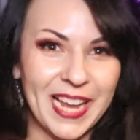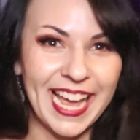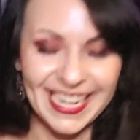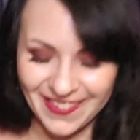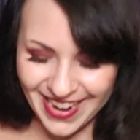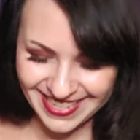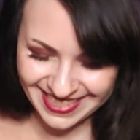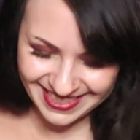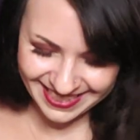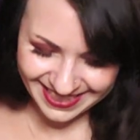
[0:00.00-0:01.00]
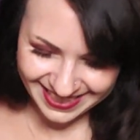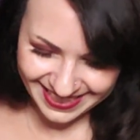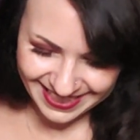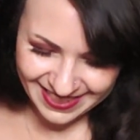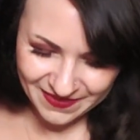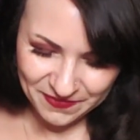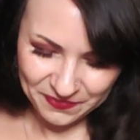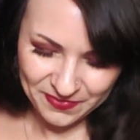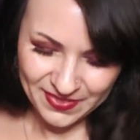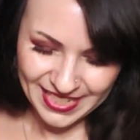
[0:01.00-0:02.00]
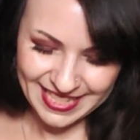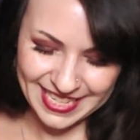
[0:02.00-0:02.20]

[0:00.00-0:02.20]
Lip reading: Anyways, let's